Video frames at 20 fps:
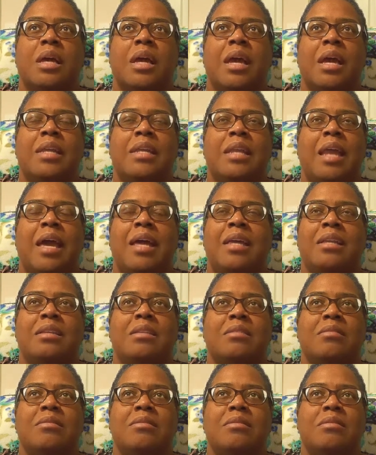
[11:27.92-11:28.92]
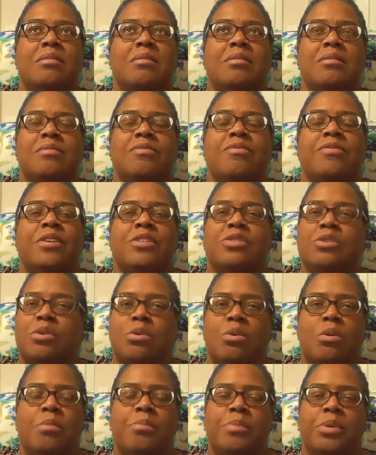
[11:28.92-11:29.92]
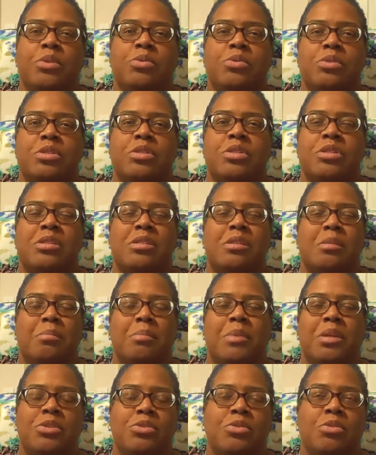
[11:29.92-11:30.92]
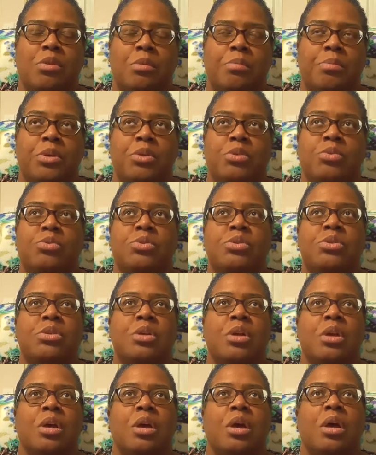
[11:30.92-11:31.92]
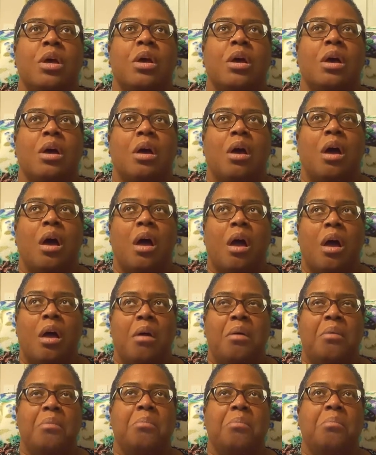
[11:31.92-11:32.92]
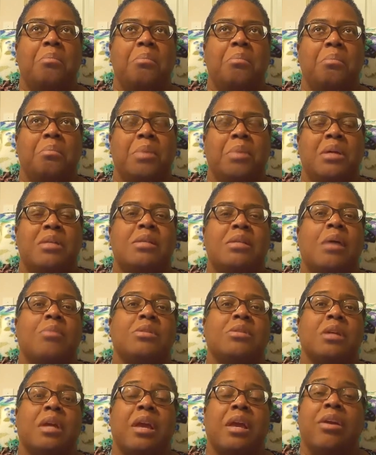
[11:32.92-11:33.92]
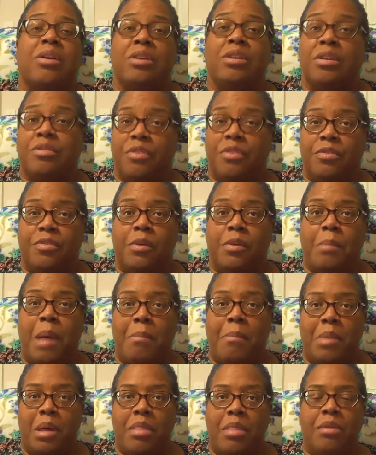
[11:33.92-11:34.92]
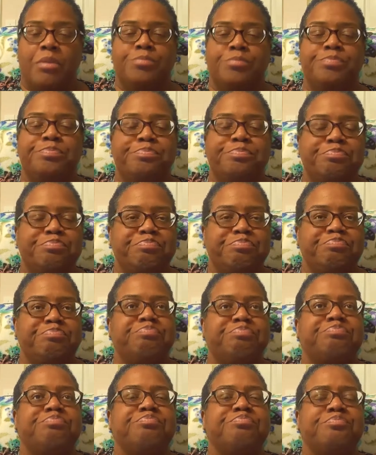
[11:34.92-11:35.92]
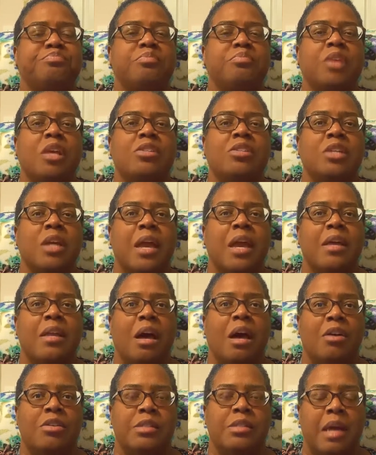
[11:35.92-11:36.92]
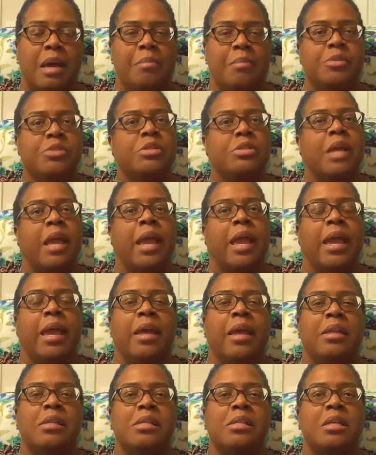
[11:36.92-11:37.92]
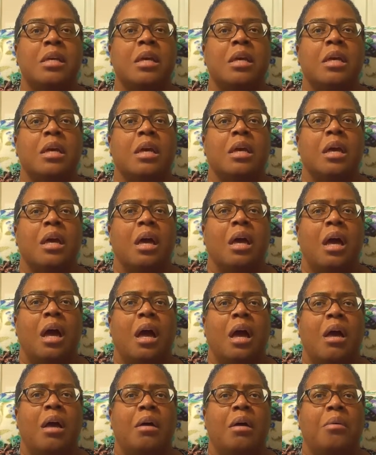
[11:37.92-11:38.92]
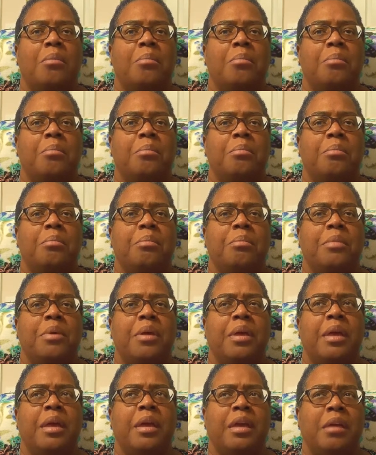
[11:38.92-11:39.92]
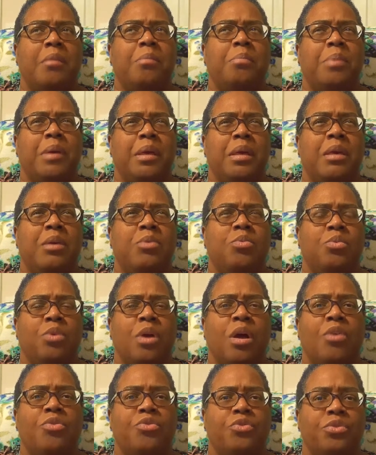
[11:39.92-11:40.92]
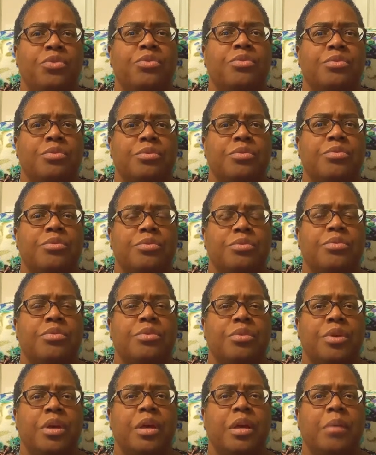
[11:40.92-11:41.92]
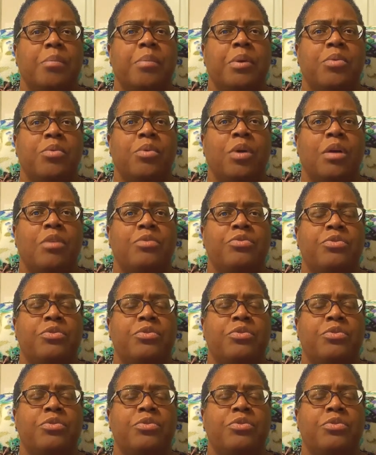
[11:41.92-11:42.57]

and not physical abuse just the mental abuse um, because i was a caregiver for my mother she had Alzheimer's and um, it could be rough. It could be rough.